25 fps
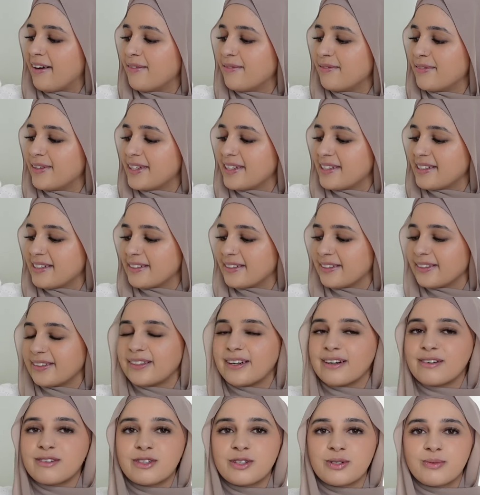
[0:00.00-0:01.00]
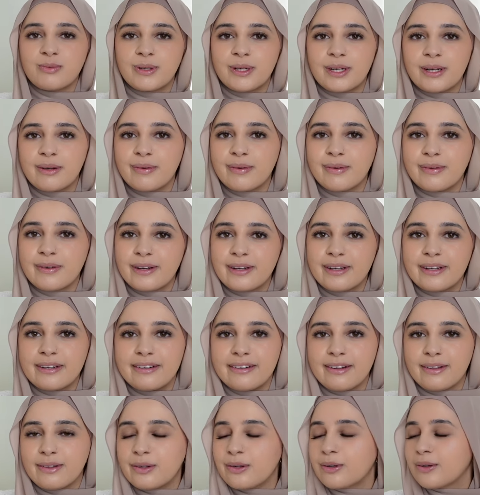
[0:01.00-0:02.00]
Because earlier I was just wearing it with like
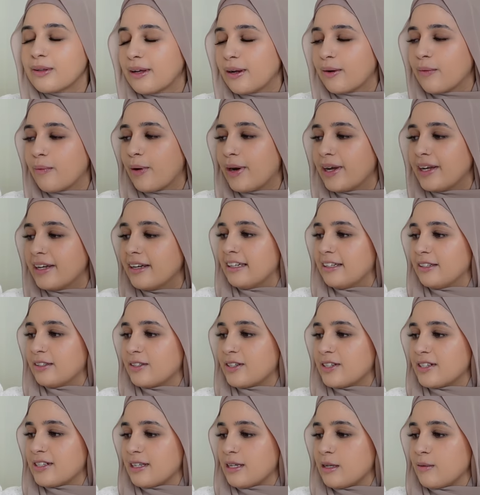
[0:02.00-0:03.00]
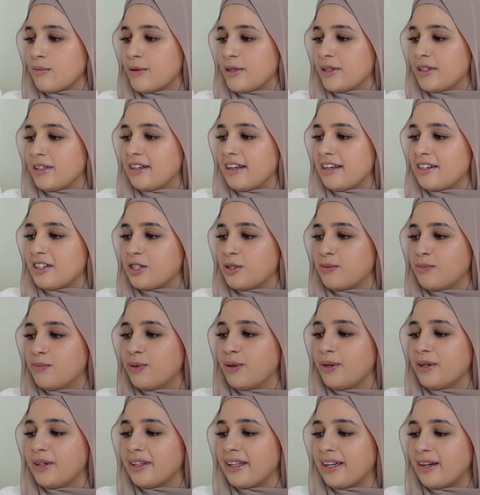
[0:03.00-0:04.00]
another like white inner slip, and then I just
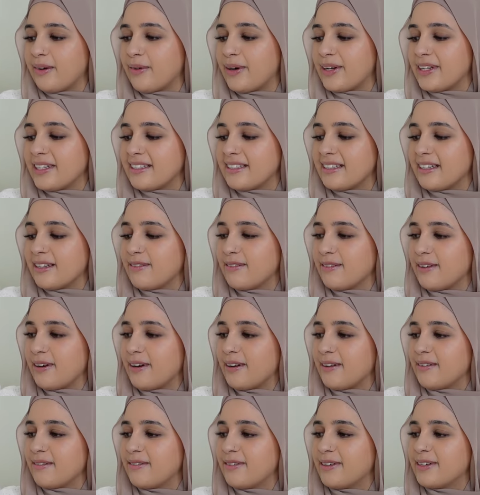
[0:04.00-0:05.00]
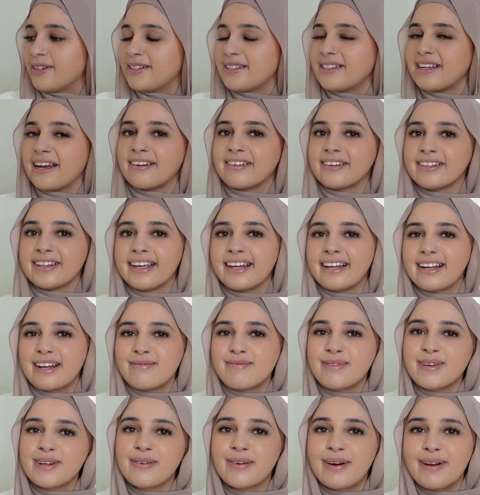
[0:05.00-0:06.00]
put like white stuff on for Zyra. Like I
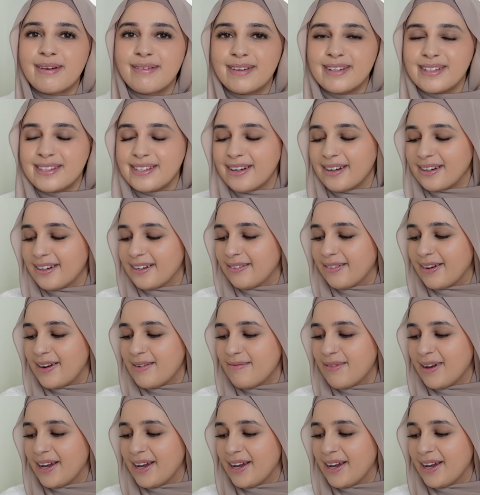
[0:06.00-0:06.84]
put a white onesie on and white